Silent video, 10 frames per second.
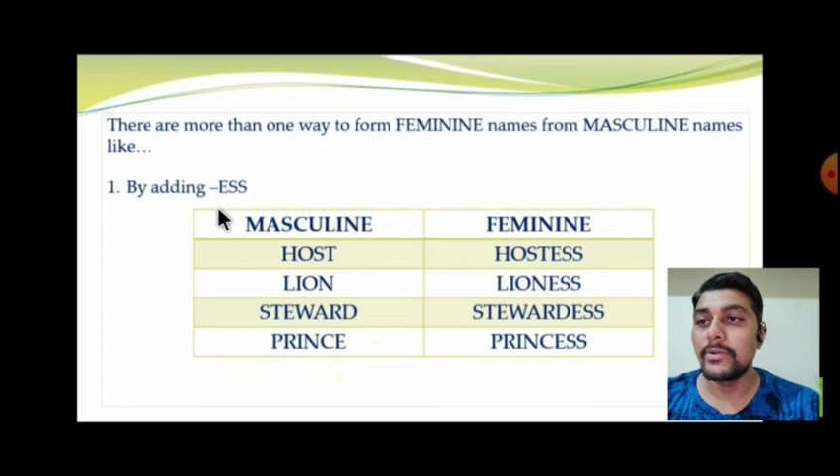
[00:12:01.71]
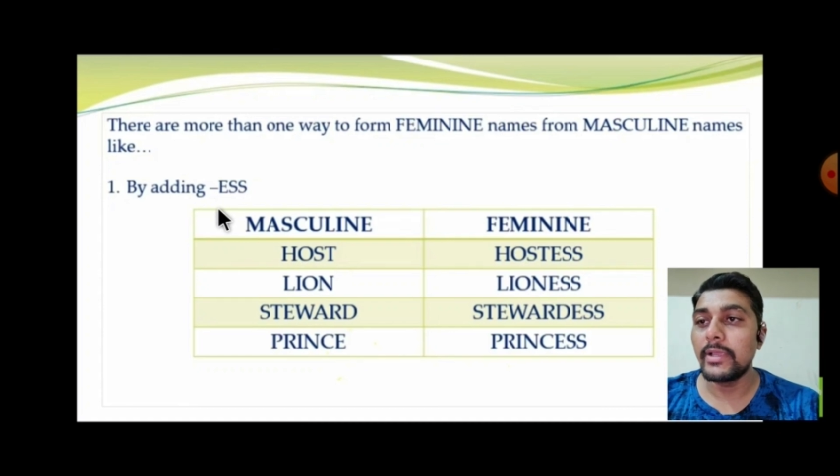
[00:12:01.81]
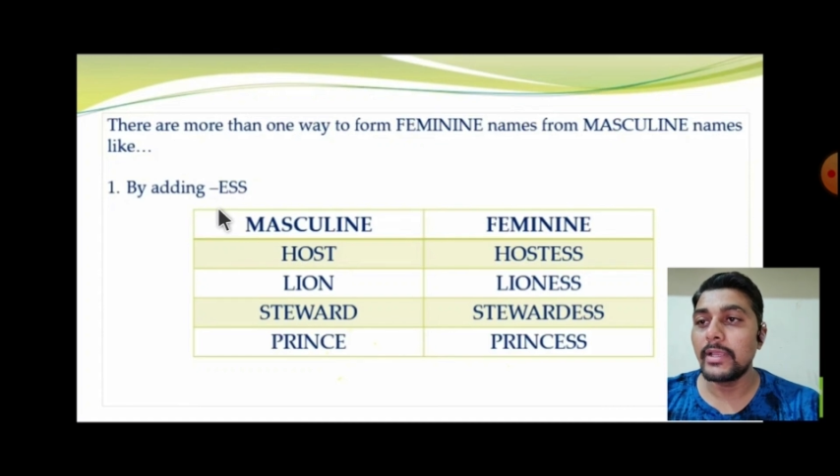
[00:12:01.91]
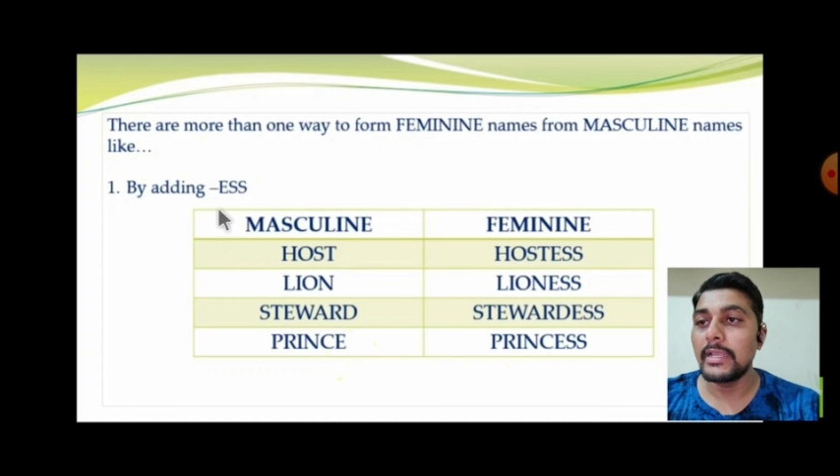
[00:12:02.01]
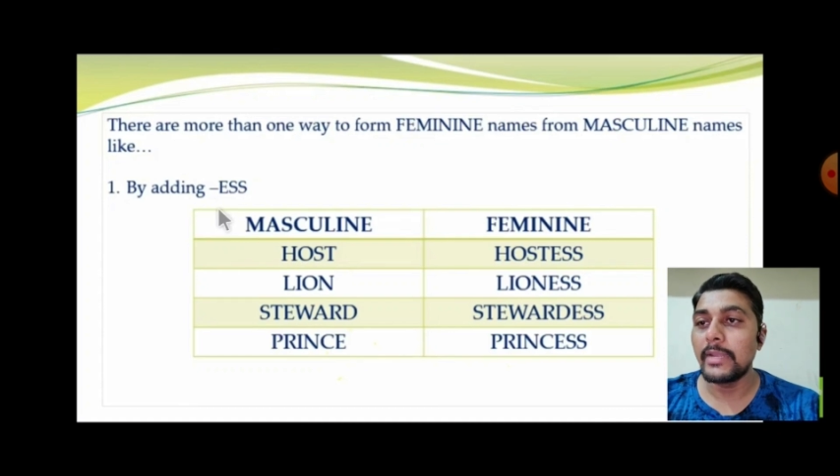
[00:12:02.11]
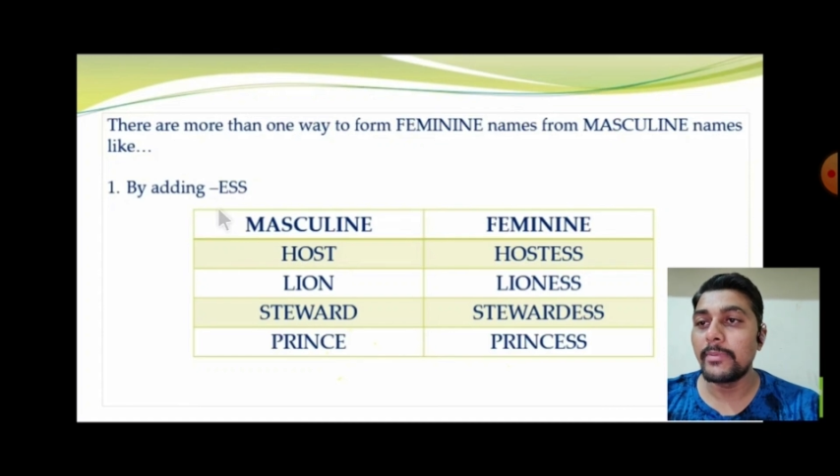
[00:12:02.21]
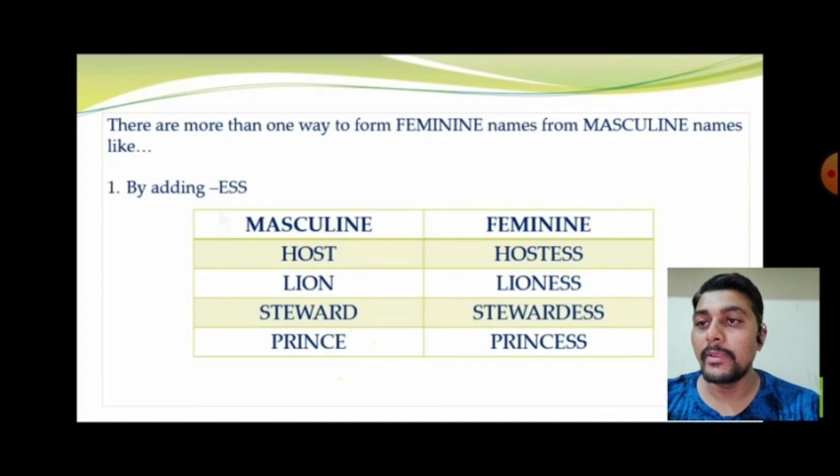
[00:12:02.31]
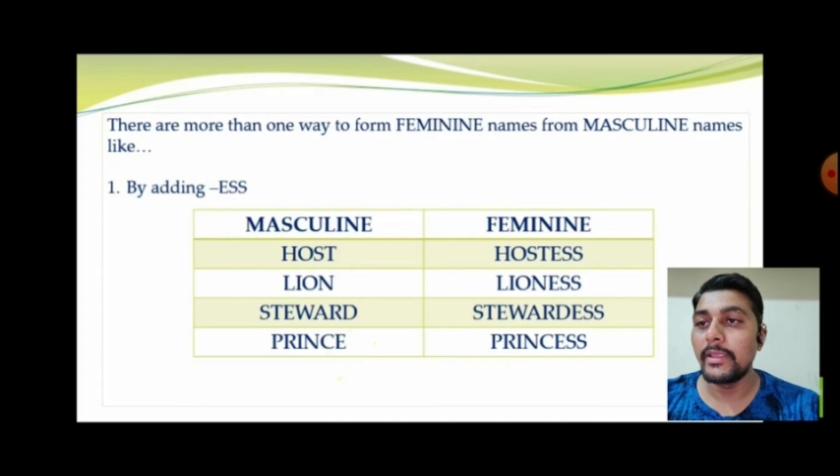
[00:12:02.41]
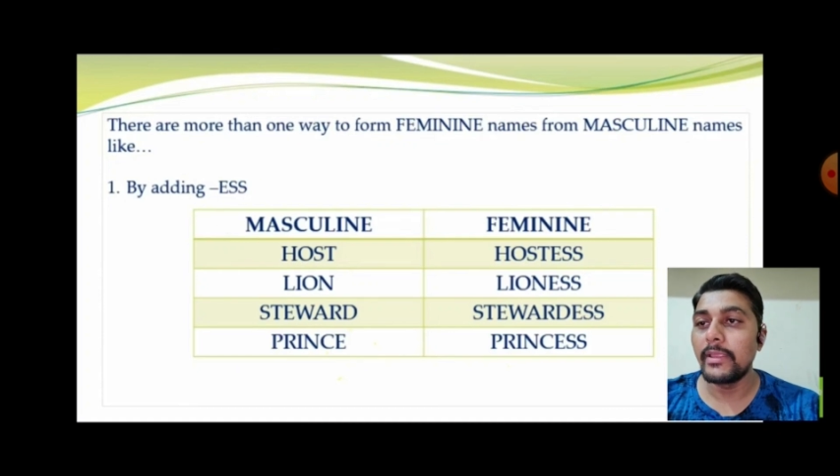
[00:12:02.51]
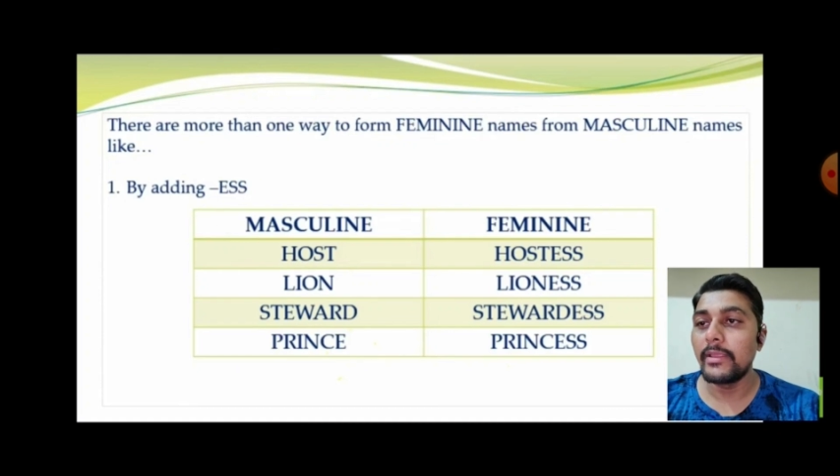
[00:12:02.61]
Okay, let
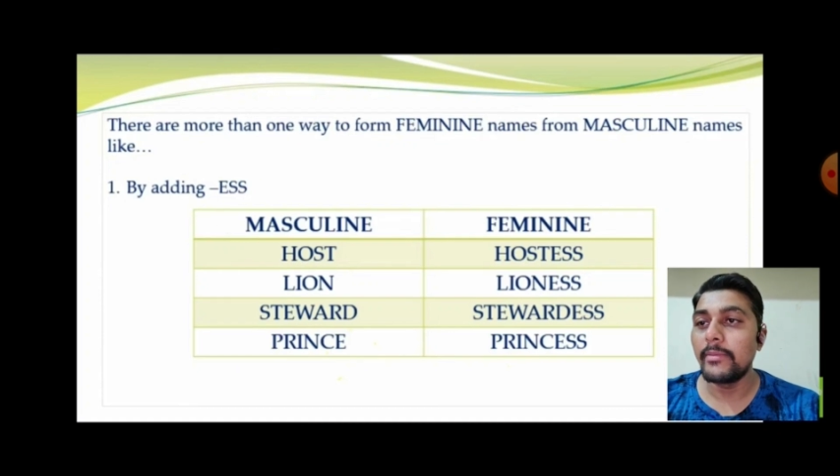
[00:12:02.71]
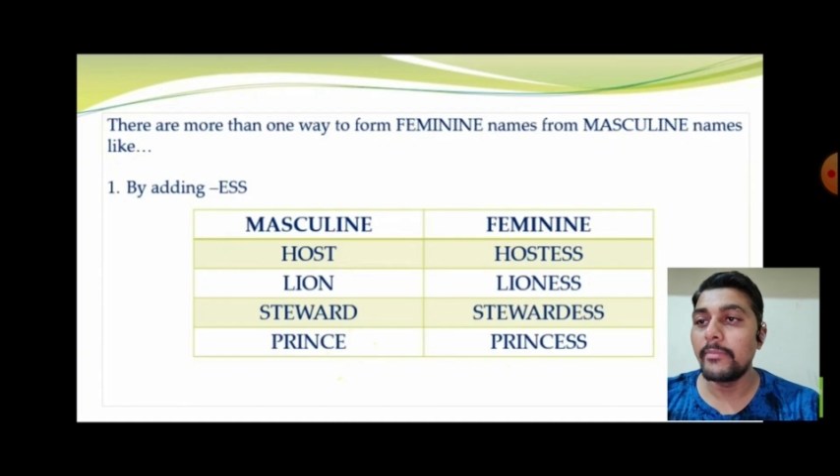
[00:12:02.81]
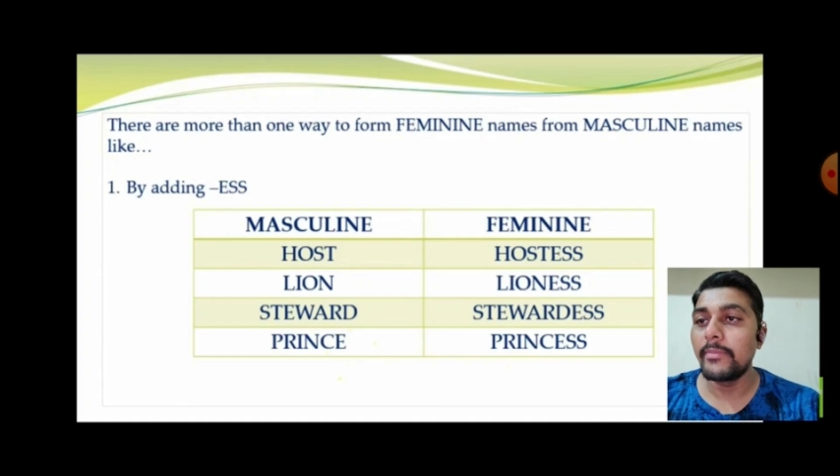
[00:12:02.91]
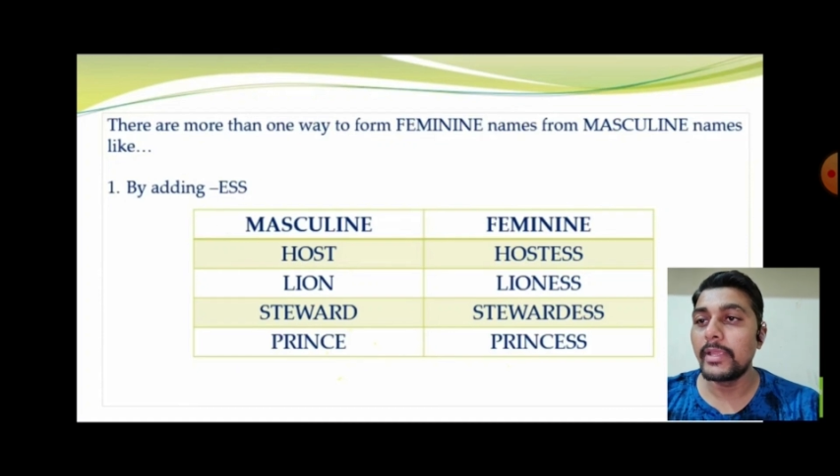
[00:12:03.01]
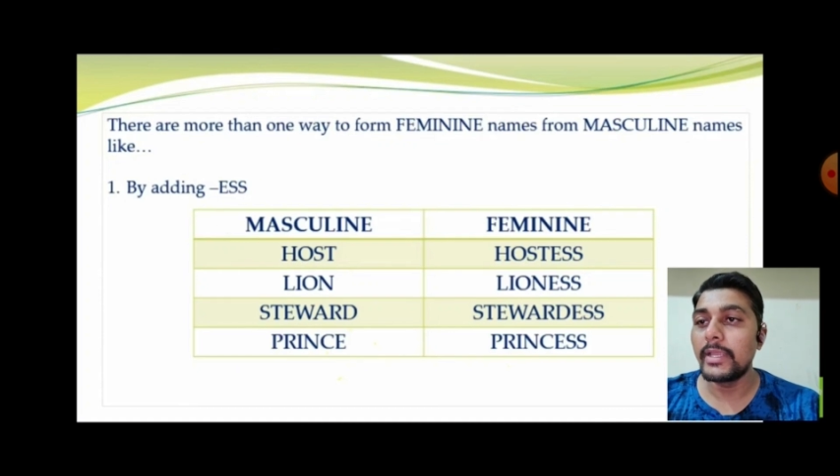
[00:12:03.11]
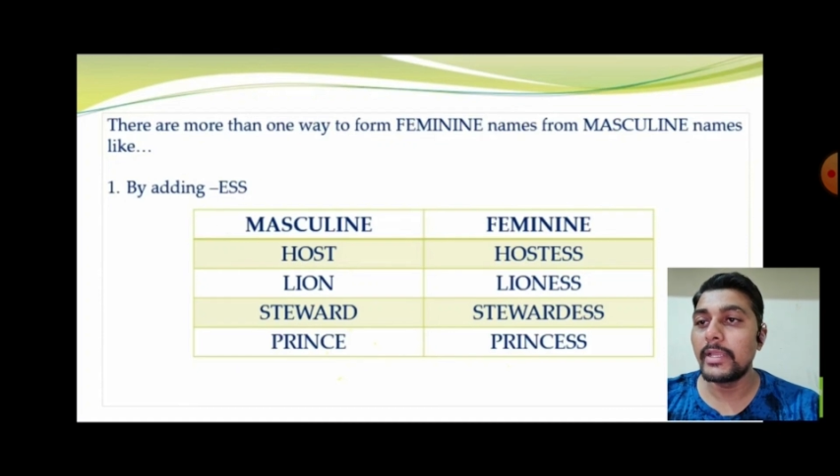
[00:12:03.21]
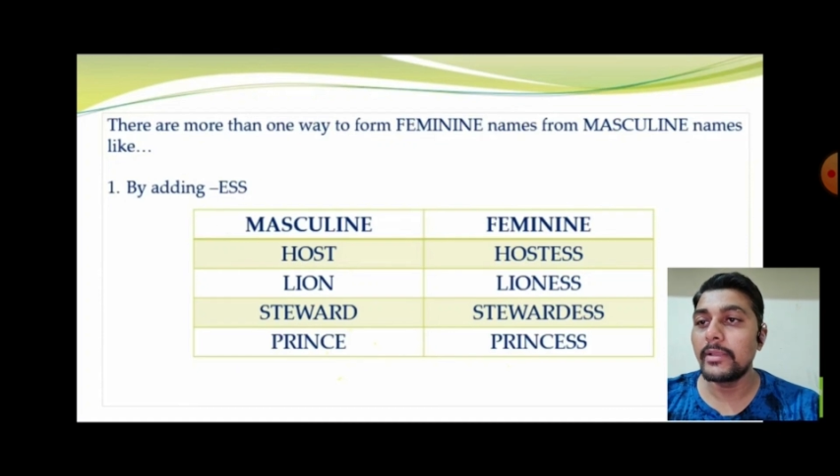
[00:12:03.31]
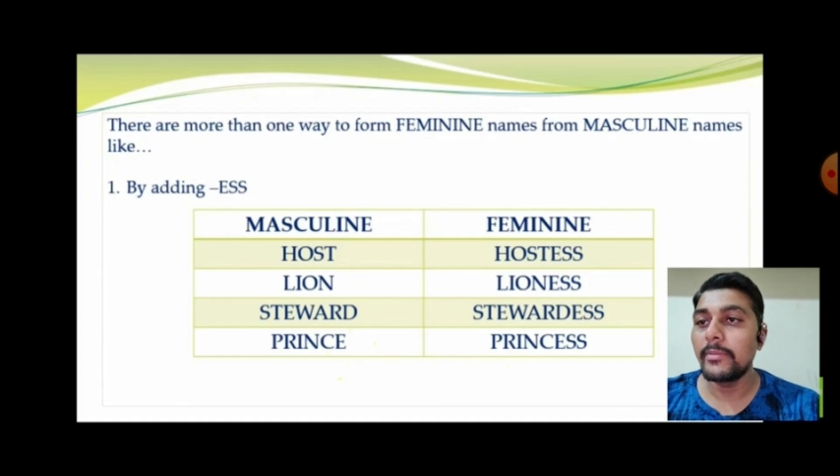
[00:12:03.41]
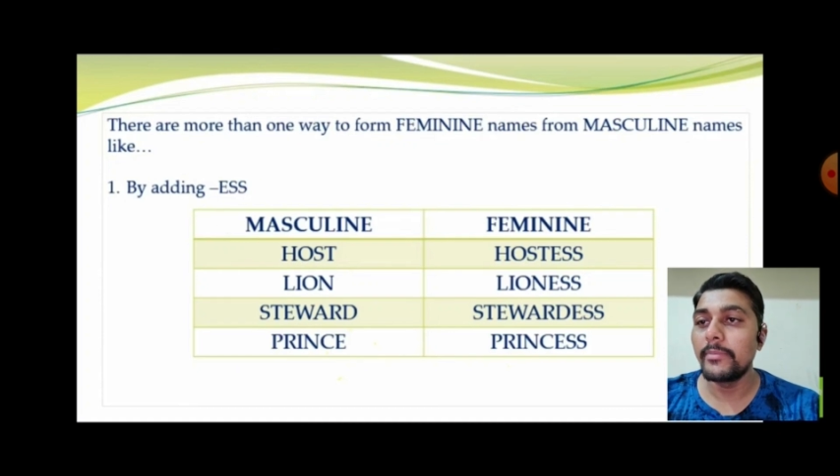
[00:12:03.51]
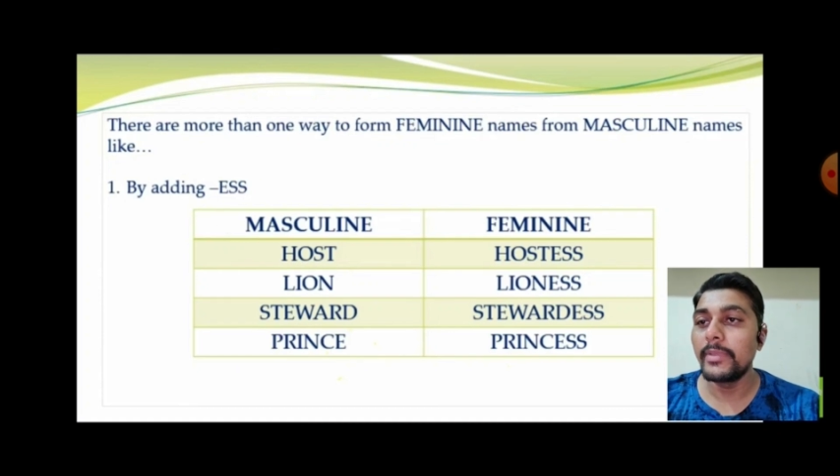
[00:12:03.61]
me make it
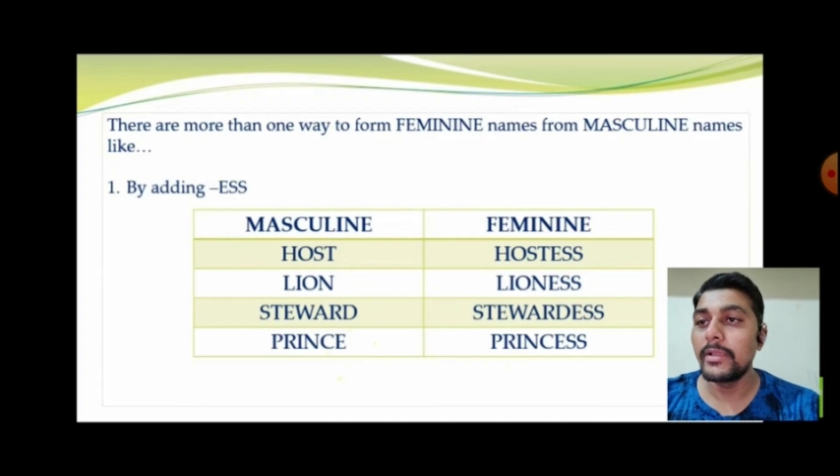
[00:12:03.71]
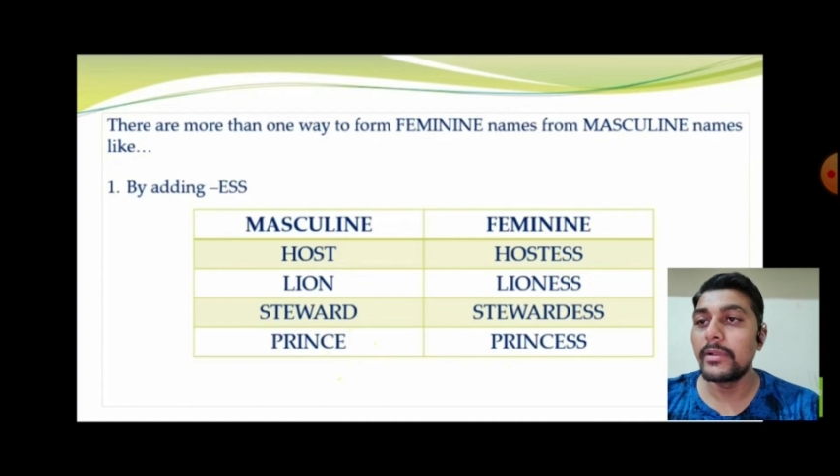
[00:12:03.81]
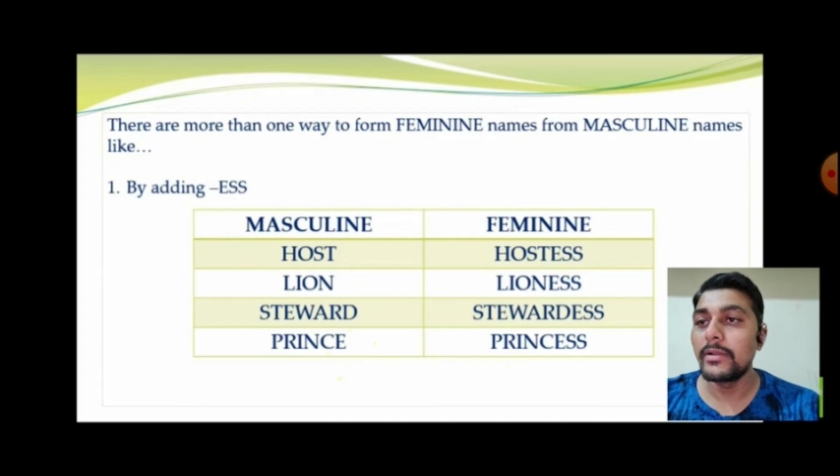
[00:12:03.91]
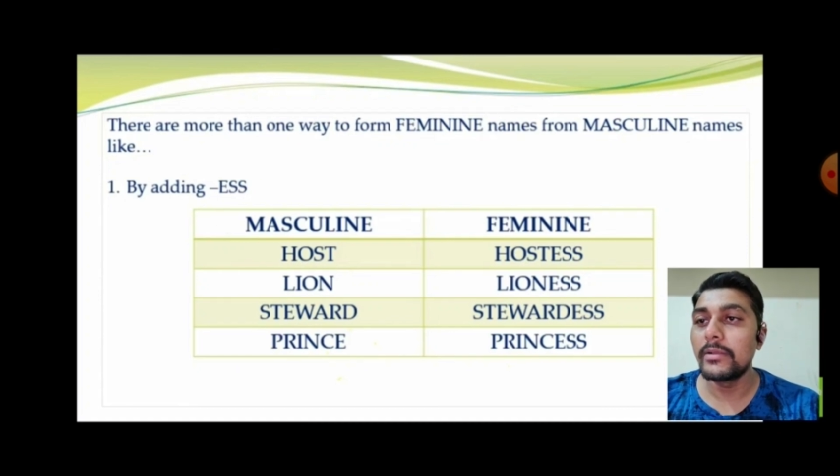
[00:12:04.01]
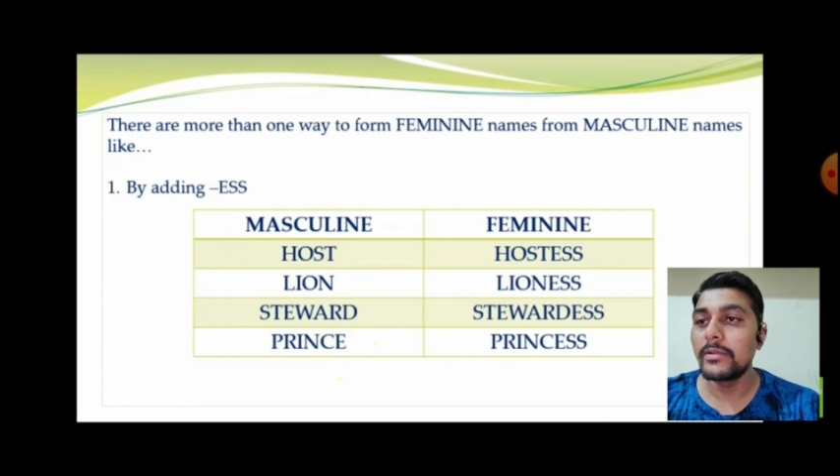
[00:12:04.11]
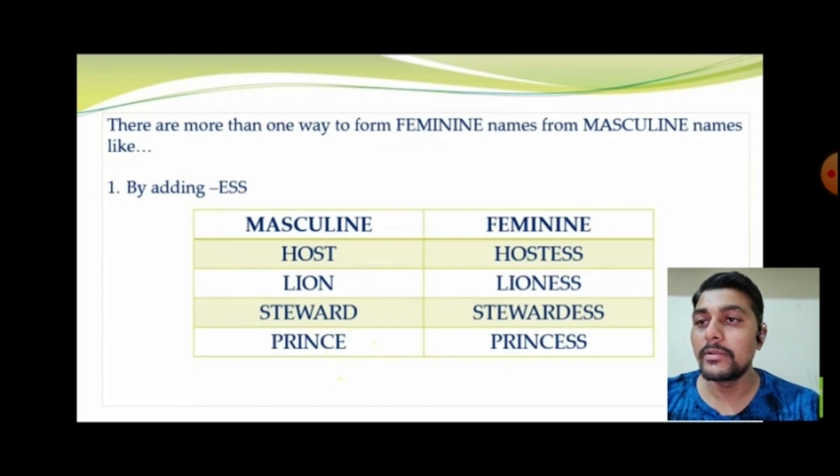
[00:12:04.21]
bigger.